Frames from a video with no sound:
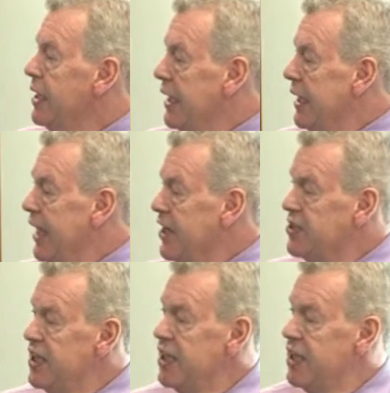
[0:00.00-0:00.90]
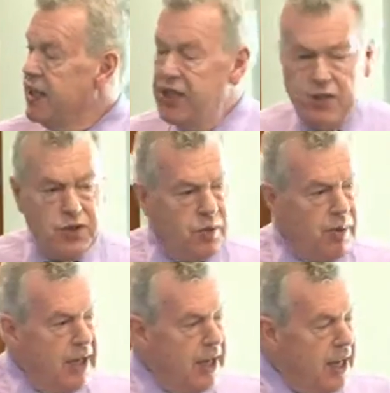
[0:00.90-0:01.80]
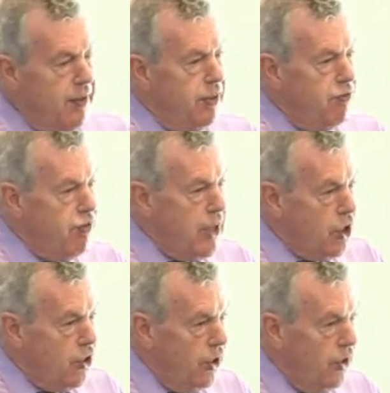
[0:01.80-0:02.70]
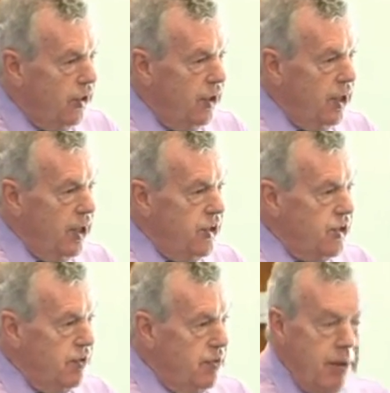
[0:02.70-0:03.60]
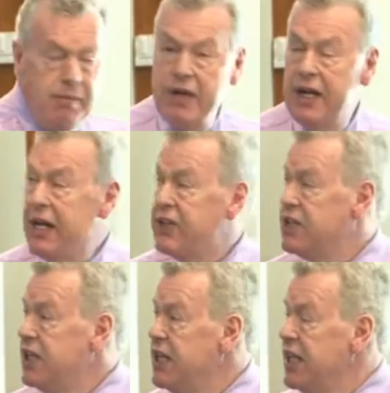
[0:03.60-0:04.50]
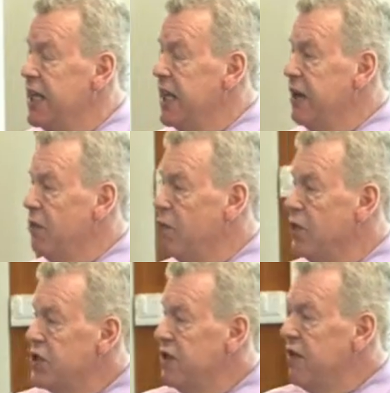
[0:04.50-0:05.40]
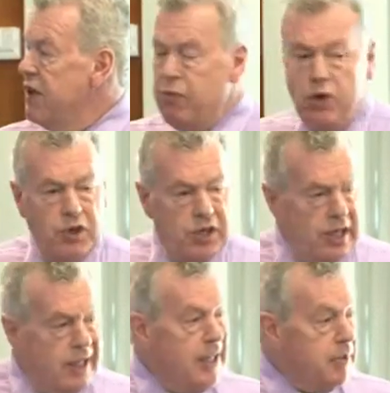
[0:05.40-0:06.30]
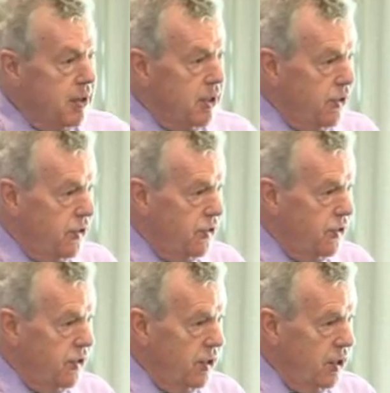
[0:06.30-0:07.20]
Elastin, this was the one that gave the recoil. So remember, elastin was very important in ligaments.